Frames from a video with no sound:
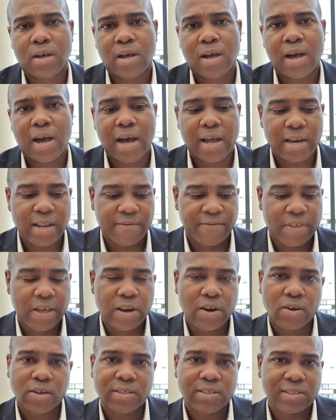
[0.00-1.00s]
and if they
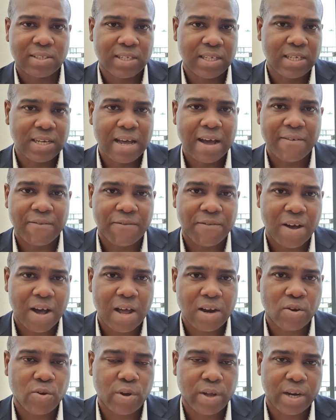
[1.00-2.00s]
don't see that
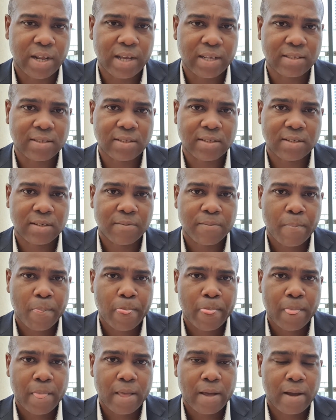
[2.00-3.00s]
value in it,
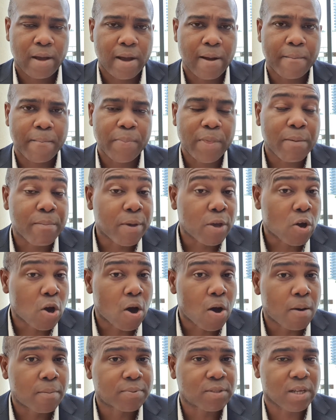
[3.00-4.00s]
it
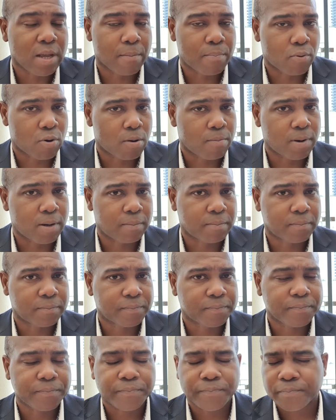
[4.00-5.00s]
becomes a problem.
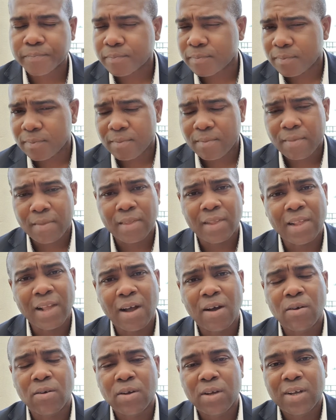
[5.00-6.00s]

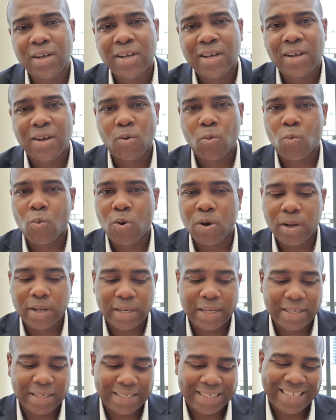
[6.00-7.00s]
Now, what
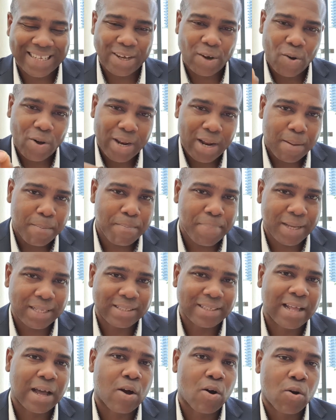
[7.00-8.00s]
the other bit
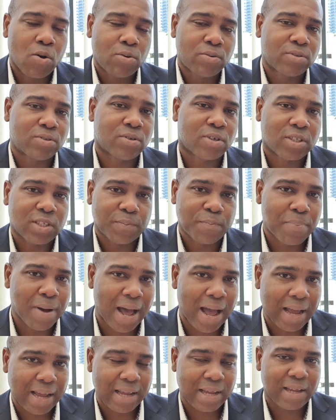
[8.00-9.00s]
that holds us
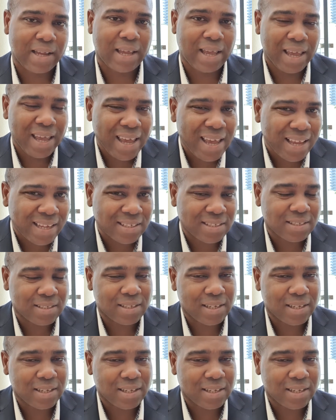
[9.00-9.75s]
back is,